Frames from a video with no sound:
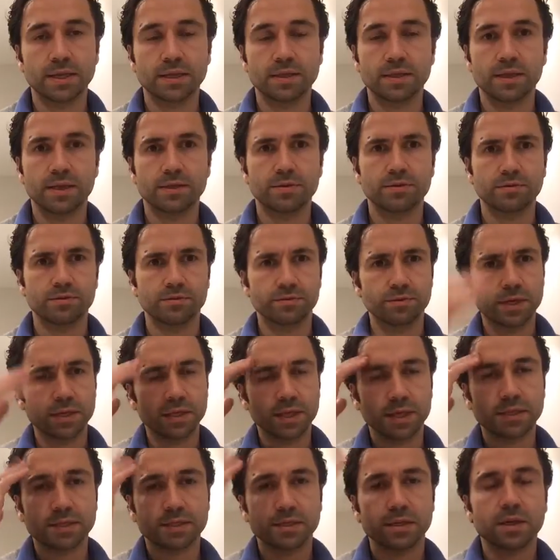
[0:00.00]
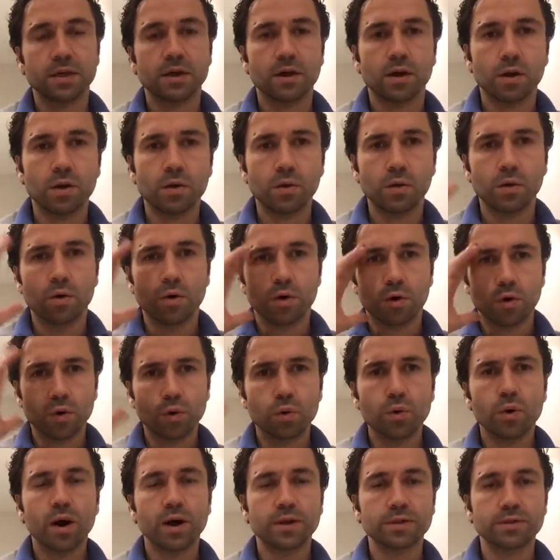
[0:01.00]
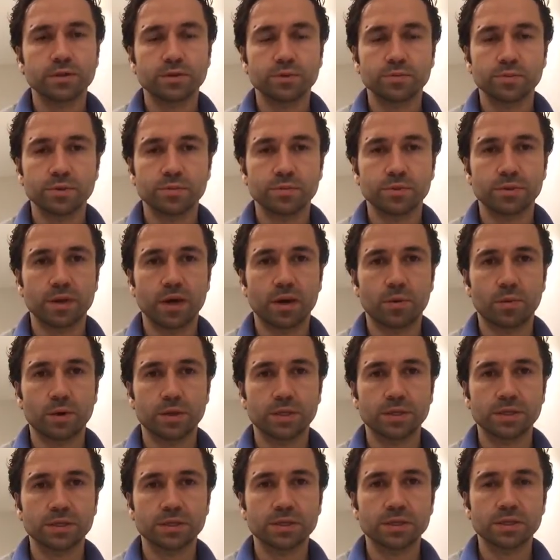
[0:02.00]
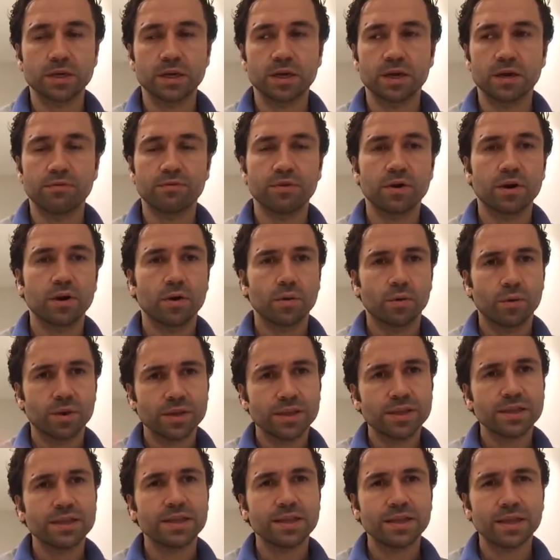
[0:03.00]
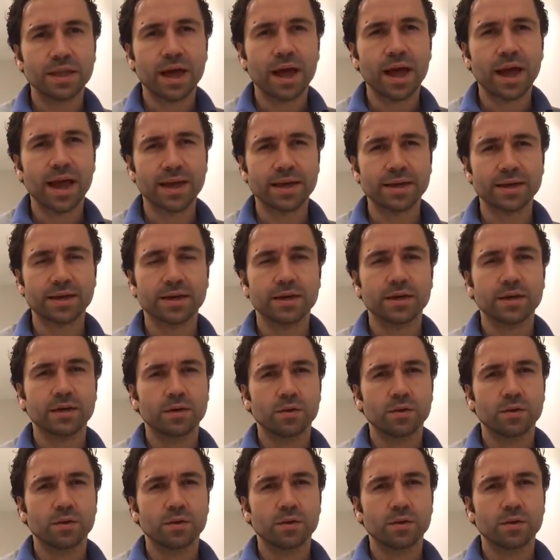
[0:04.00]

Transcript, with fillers: And then you realize, oh, who are those people that I want to serve? What are they like?